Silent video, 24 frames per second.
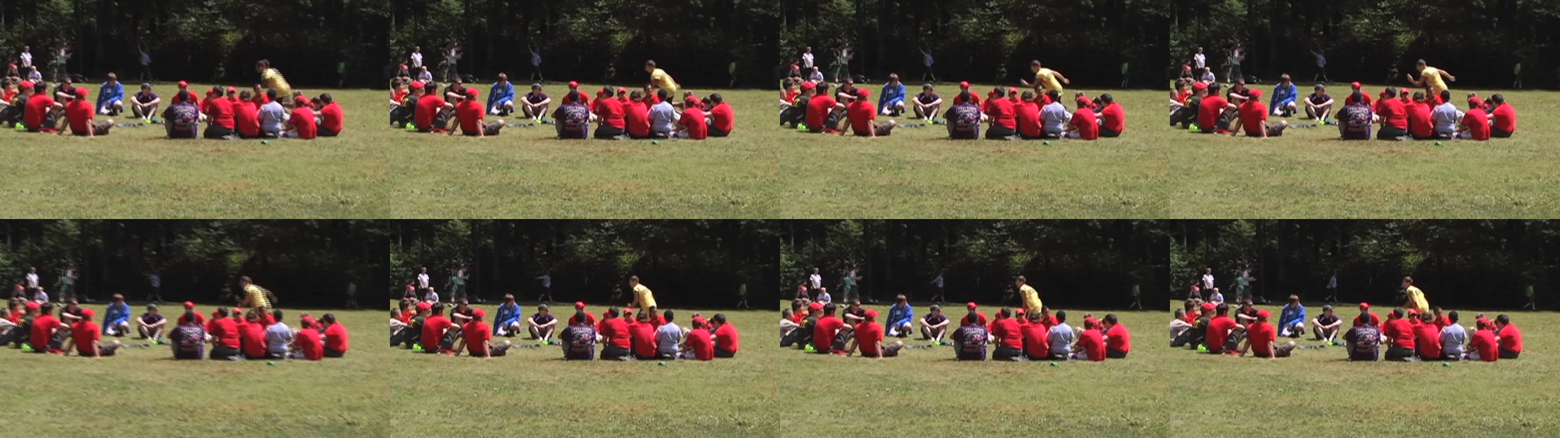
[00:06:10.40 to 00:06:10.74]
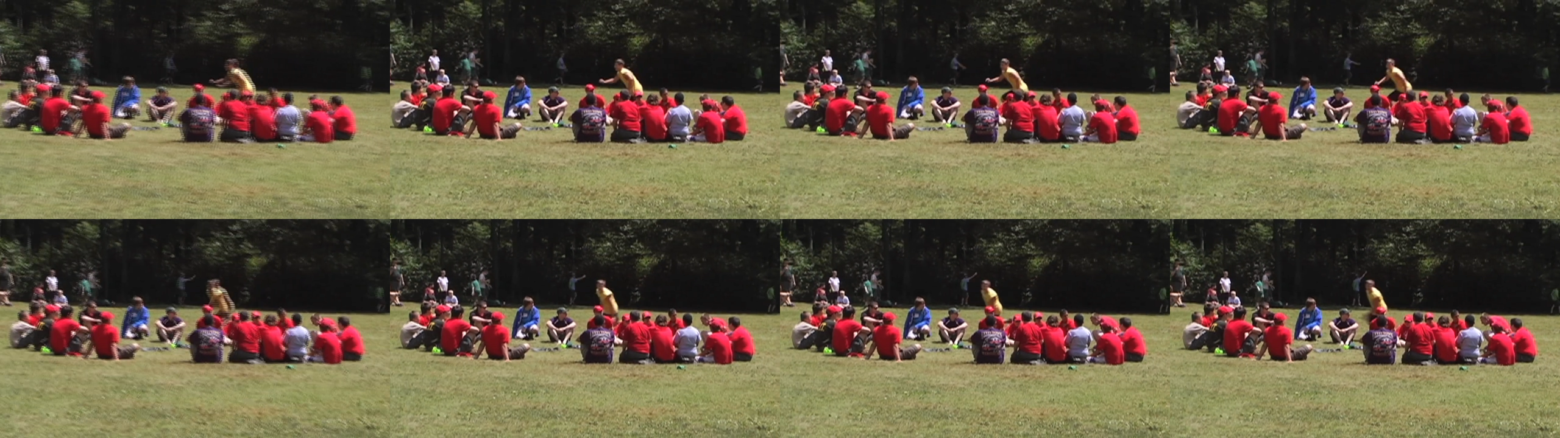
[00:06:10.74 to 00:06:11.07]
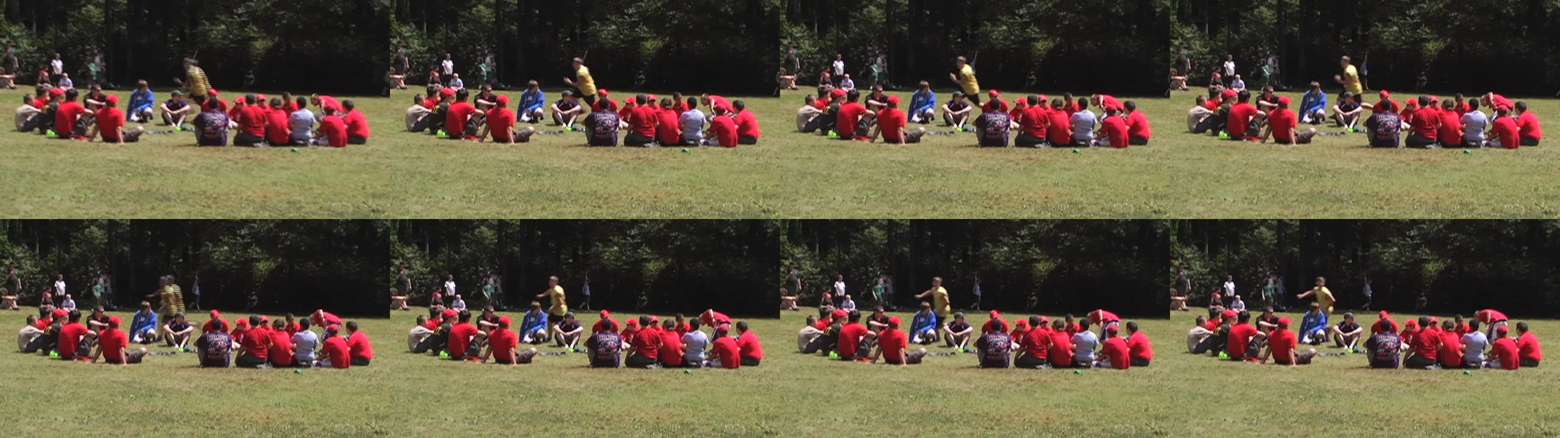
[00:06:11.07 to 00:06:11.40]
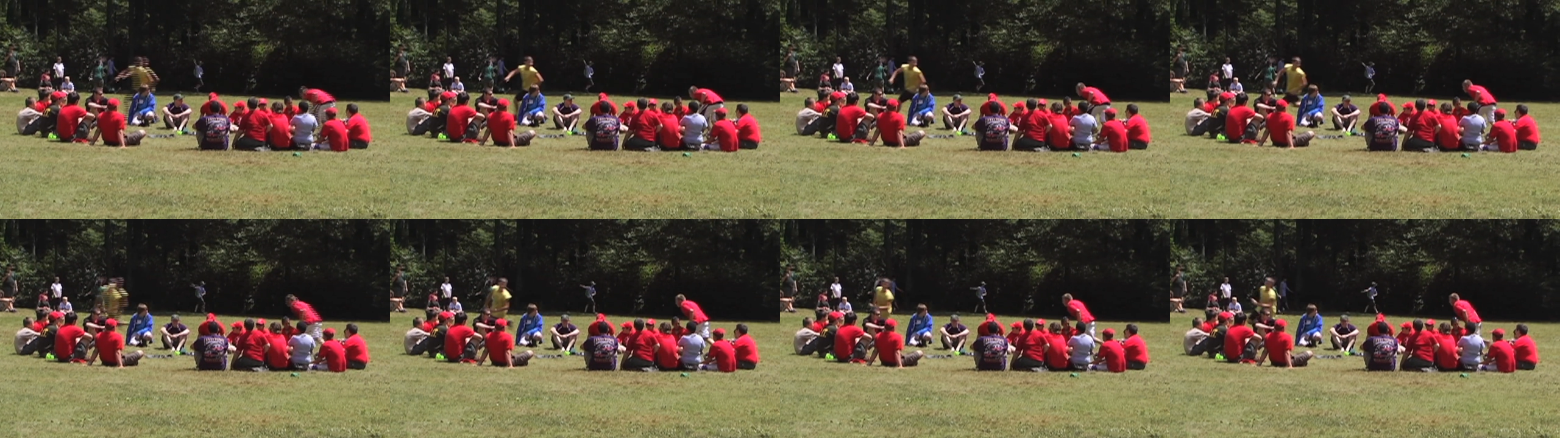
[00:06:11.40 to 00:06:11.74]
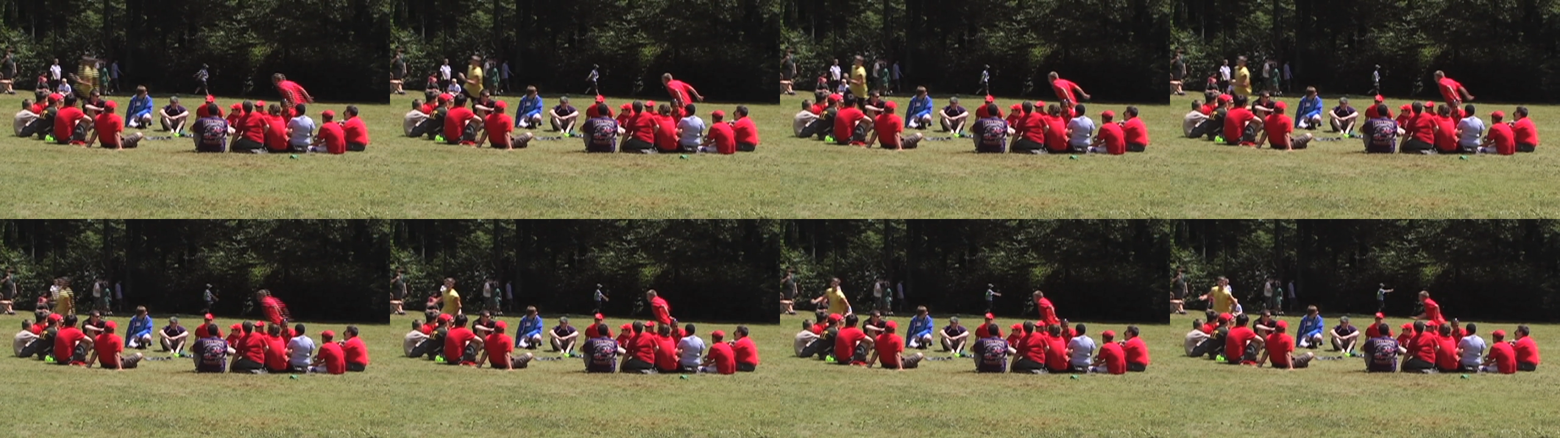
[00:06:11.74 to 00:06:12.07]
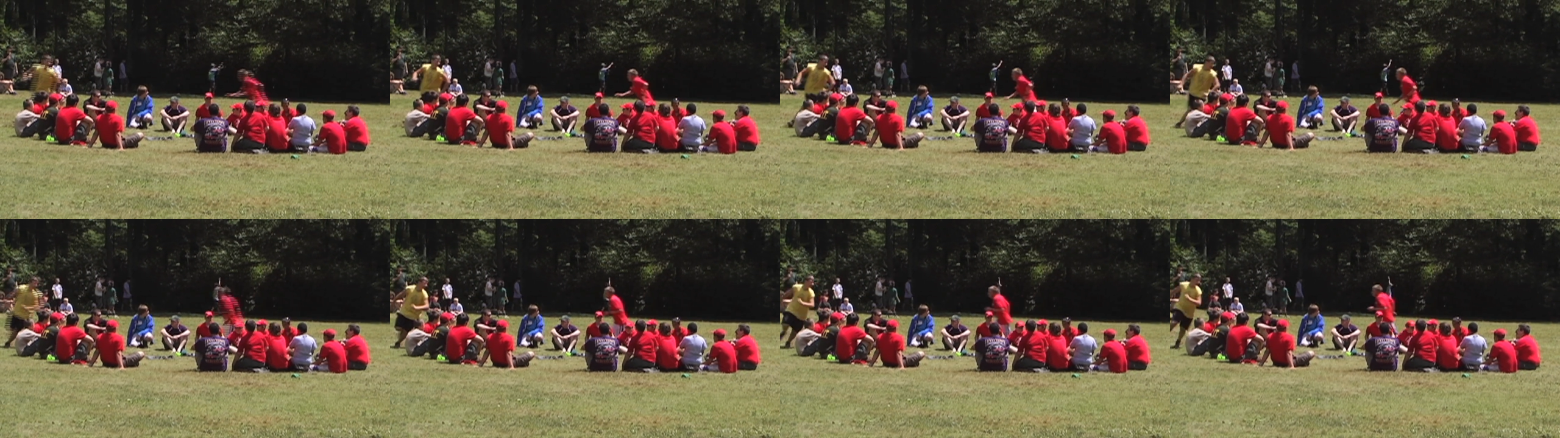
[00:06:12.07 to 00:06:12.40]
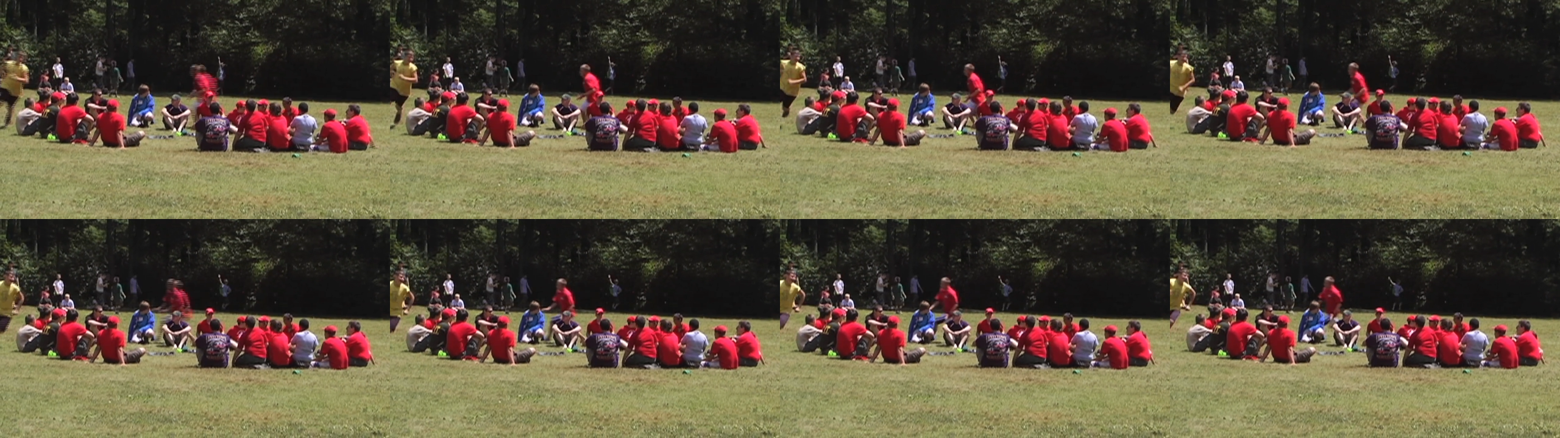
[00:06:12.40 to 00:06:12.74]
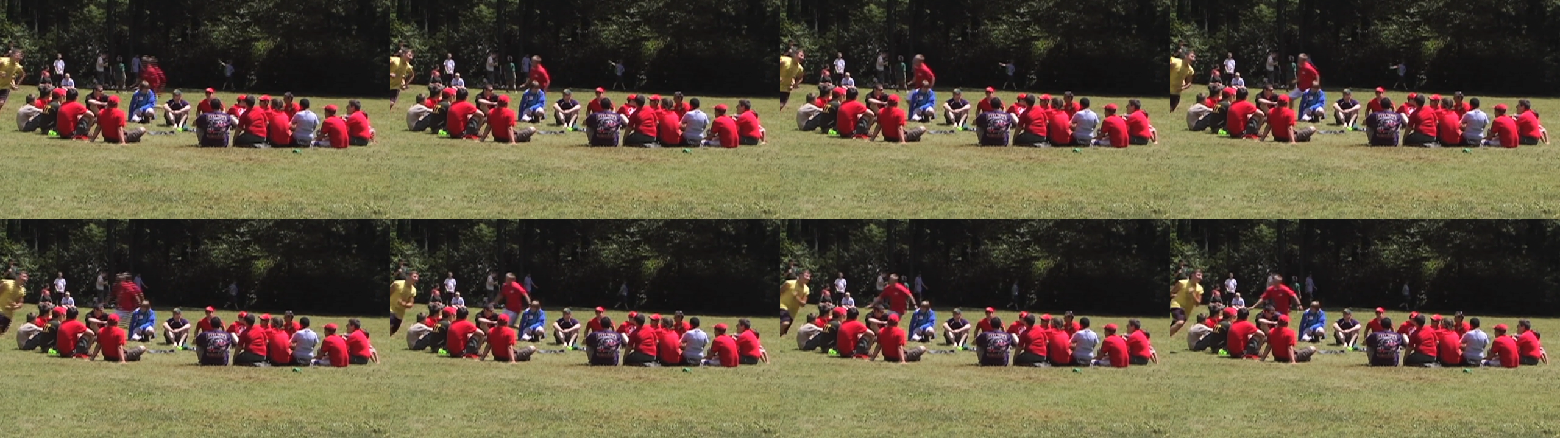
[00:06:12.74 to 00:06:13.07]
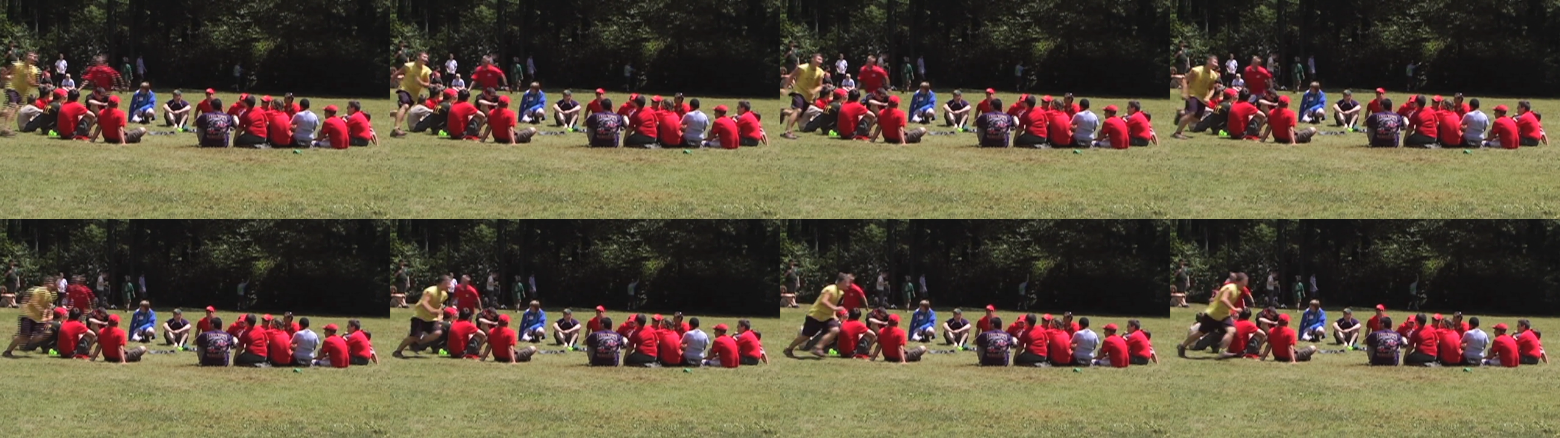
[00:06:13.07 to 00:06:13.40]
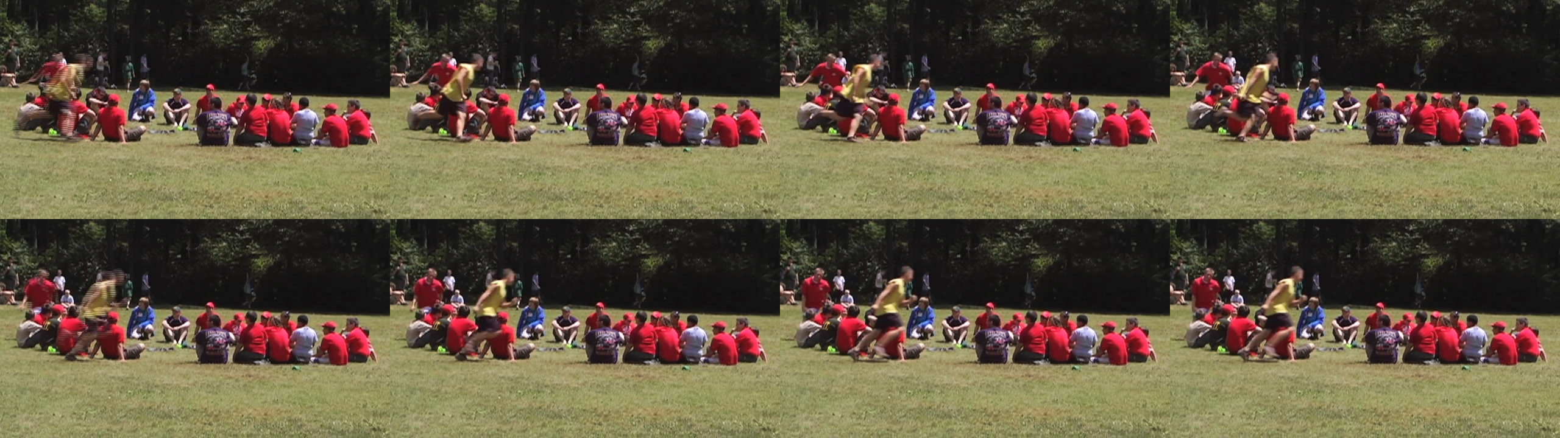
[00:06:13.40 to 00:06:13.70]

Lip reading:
[unreadable: no face in view]